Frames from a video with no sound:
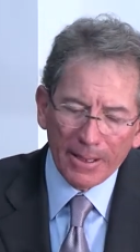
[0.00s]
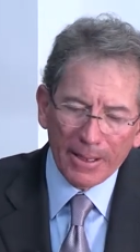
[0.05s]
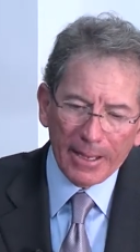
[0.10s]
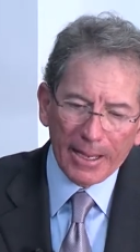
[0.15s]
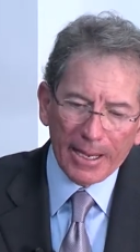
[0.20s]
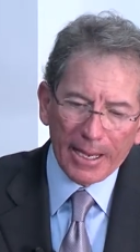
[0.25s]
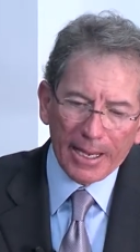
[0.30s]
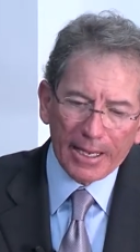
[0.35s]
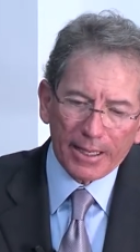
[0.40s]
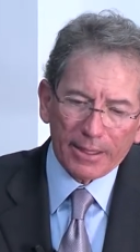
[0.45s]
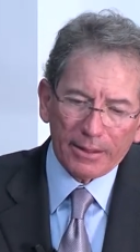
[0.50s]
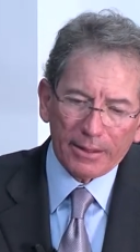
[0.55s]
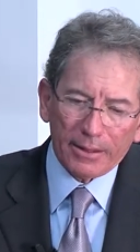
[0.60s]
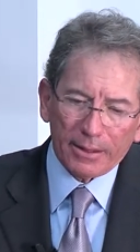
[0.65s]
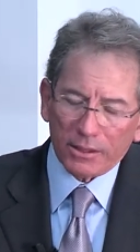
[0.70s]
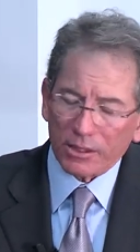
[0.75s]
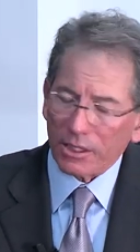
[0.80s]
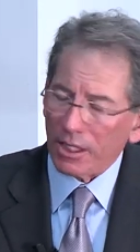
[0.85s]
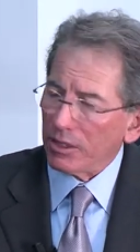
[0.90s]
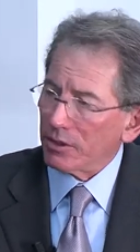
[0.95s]
And
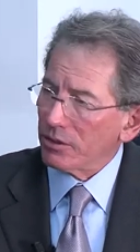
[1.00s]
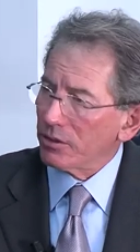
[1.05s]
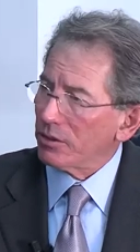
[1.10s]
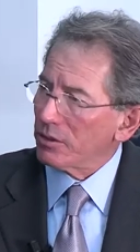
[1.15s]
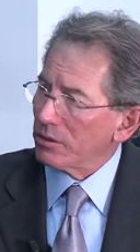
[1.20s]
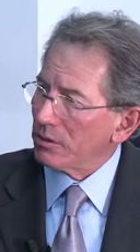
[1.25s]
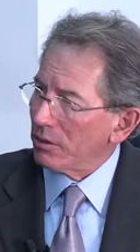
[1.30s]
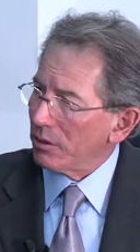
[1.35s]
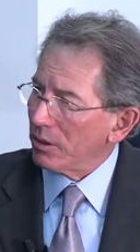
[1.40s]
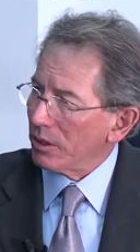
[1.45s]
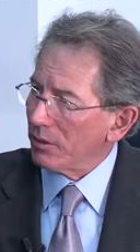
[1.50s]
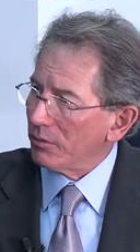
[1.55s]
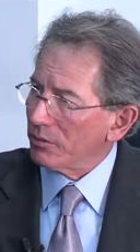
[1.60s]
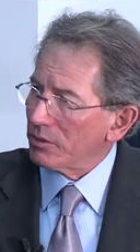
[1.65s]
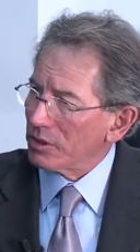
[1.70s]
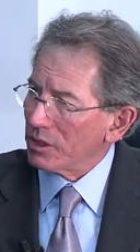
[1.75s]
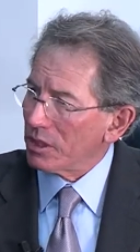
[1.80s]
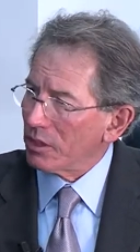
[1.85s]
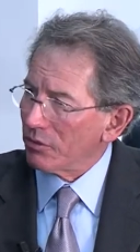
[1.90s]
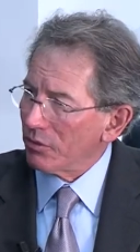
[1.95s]
Accenture is leading with
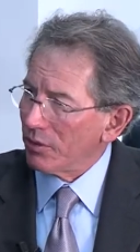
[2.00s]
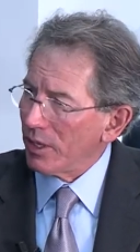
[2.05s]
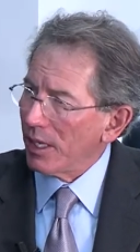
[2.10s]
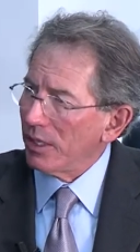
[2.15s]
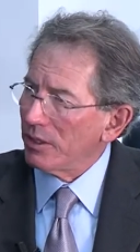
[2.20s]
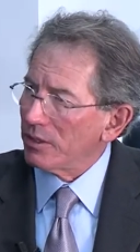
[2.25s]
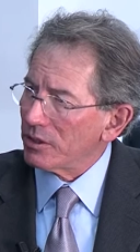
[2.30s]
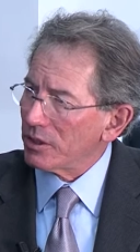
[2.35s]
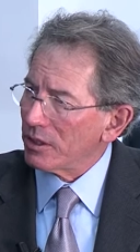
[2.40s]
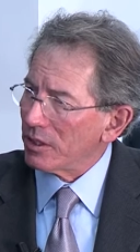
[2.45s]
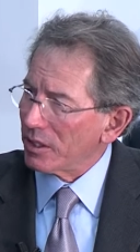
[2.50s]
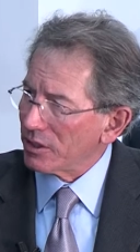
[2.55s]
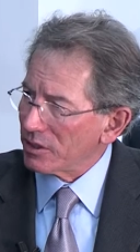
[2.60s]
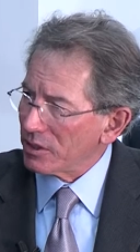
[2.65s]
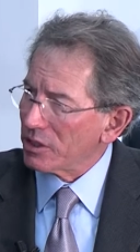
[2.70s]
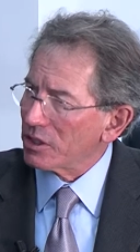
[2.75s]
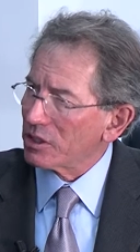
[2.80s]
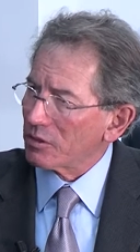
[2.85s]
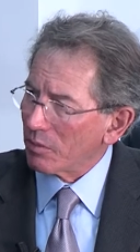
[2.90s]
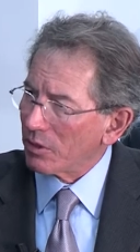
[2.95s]
C3 Energy as
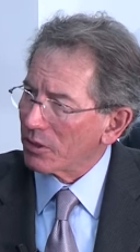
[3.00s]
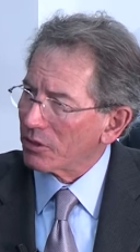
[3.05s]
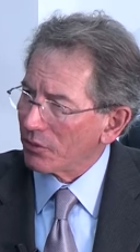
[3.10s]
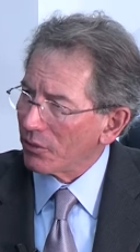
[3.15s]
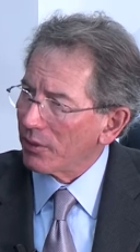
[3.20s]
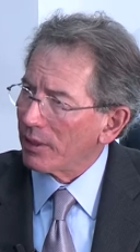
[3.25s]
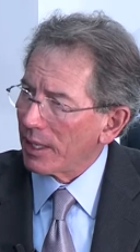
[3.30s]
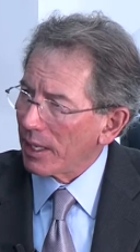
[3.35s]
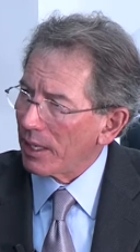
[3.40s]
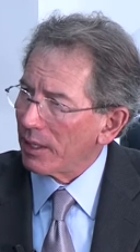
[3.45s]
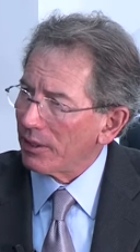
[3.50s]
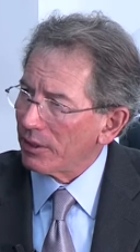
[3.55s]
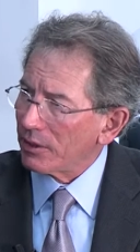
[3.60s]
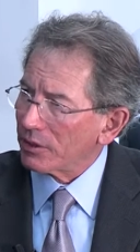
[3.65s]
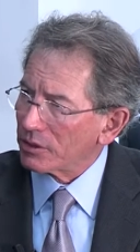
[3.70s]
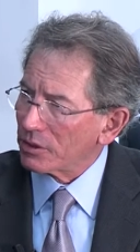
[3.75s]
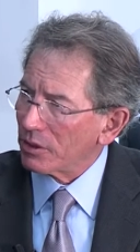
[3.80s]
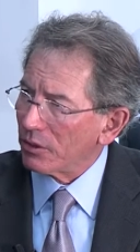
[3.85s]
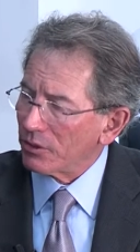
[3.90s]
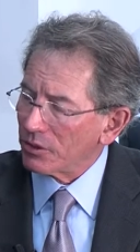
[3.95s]
its smart grid analytics
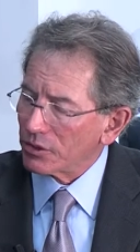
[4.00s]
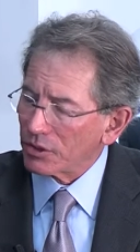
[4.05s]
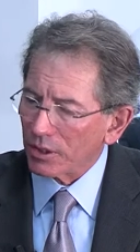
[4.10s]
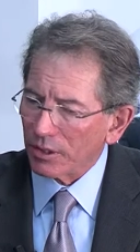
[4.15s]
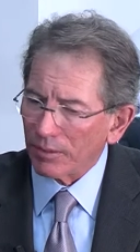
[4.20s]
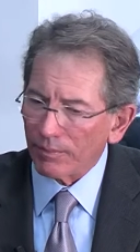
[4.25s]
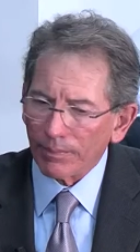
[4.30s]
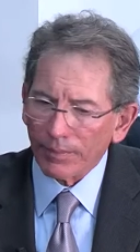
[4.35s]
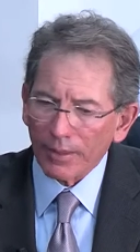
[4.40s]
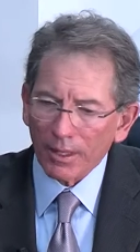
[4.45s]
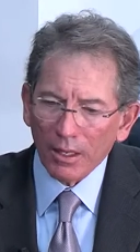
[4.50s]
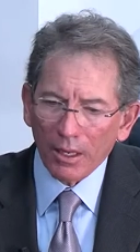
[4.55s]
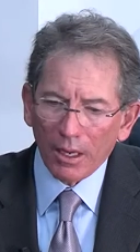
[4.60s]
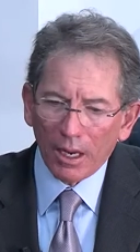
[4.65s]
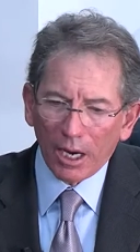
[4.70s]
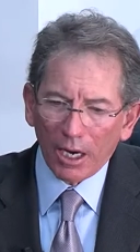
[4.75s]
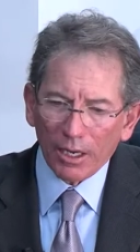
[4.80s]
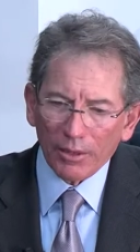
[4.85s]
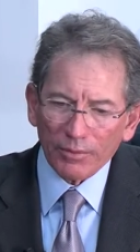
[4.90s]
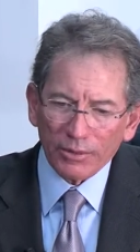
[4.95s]
solution.
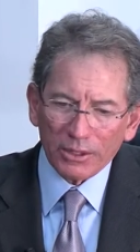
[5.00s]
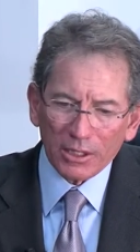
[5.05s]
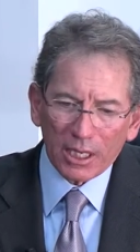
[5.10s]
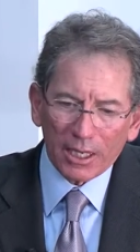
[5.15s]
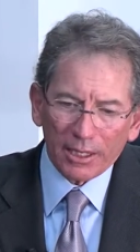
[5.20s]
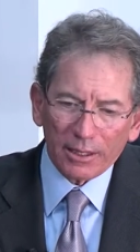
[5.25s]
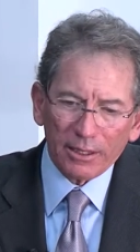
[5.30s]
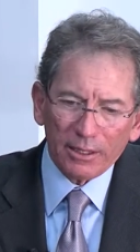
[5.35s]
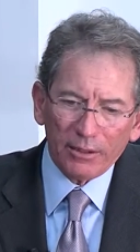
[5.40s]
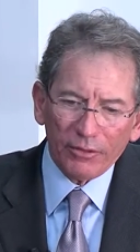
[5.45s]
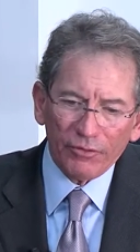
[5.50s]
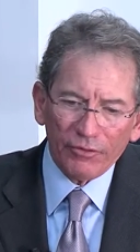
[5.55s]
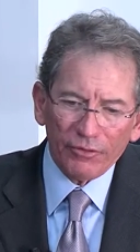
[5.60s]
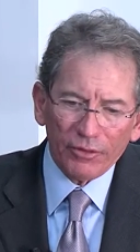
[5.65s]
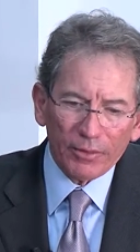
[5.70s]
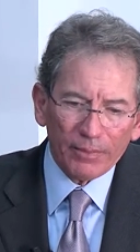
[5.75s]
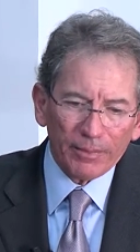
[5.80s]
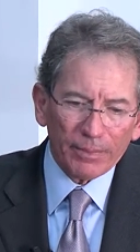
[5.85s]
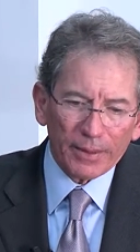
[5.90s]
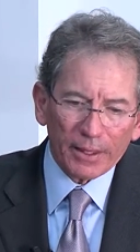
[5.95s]
Our objective
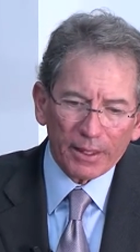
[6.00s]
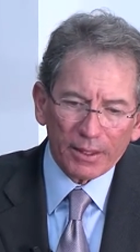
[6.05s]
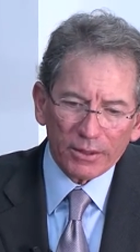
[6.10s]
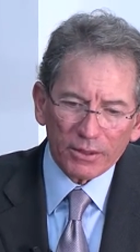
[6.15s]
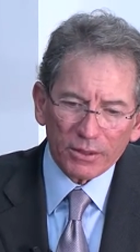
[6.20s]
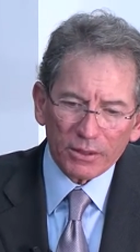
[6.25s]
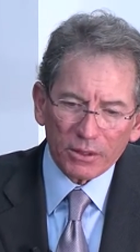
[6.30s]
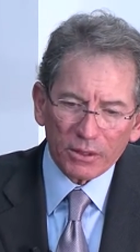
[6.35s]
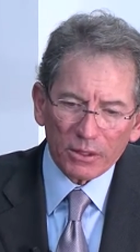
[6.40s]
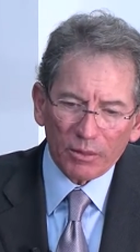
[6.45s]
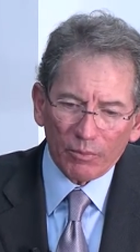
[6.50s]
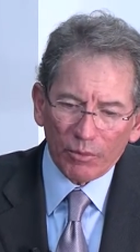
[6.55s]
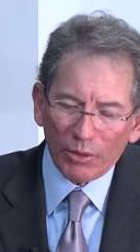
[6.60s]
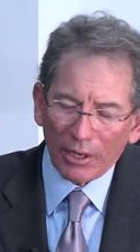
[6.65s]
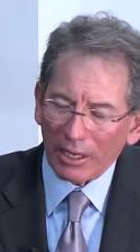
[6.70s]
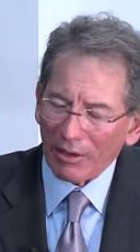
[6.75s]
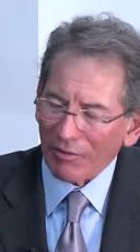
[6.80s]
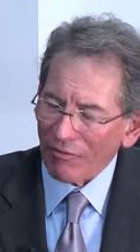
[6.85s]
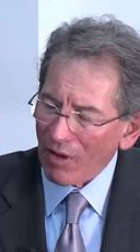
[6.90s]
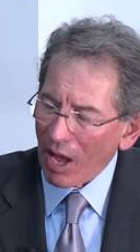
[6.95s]
is to bring
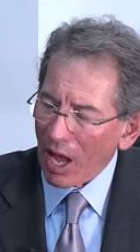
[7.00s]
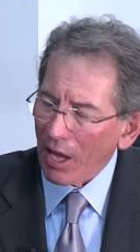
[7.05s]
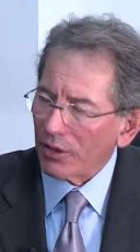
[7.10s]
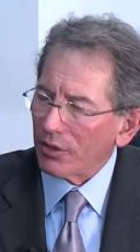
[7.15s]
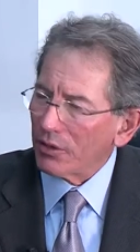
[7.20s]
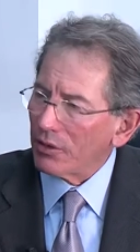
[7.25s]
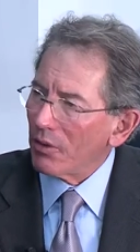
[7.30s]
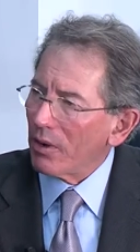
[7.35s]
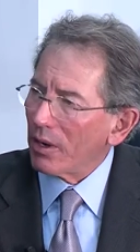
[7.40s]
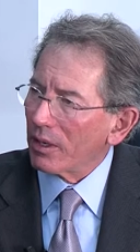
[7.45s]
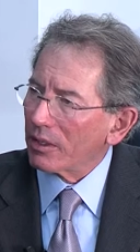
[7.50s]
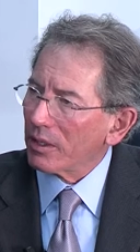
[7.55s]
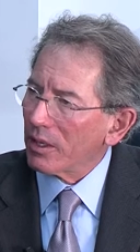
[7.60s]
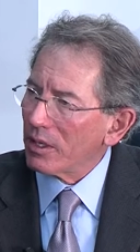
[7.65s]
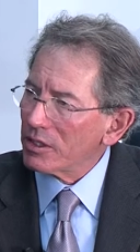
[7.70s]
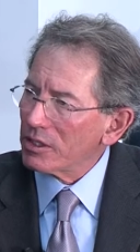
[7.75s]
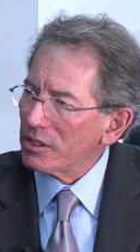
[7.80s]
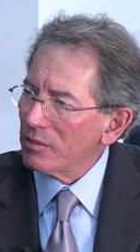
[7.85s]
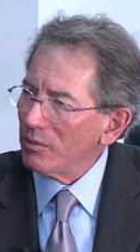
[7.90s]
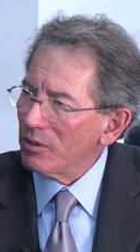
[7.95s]
value to our
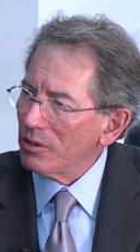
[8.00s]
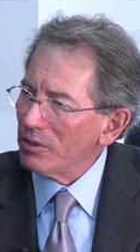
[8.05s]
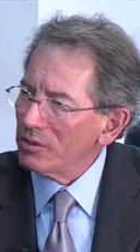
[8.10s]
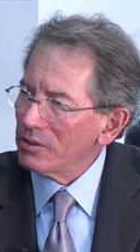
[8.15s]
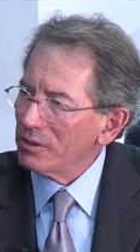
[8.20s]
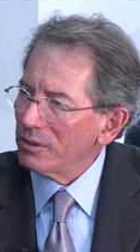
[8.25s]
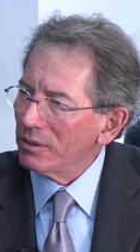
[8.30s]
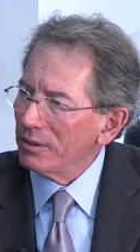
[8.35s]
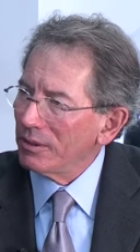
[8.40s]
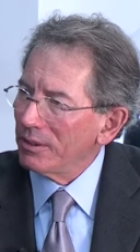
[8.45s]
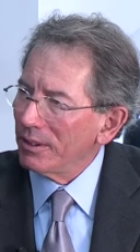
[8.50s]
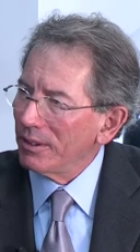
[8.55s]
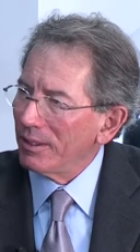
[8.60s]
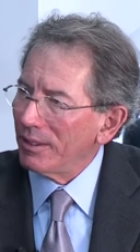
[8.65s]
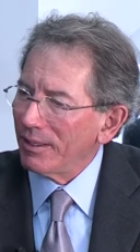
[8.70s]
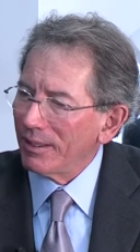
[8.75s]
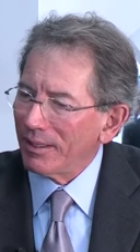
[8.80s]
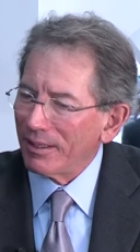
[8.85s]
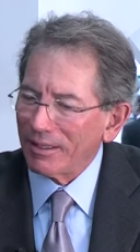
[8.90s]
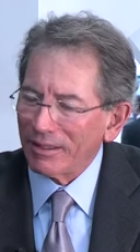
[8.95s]
customers
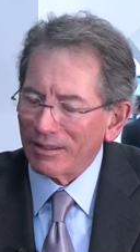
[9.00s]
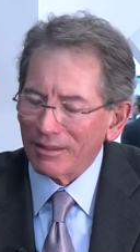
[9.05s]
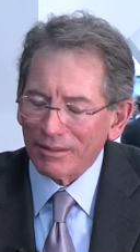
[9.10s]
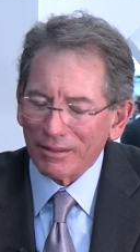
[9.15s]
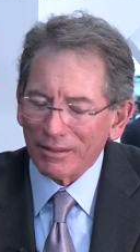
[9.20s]
and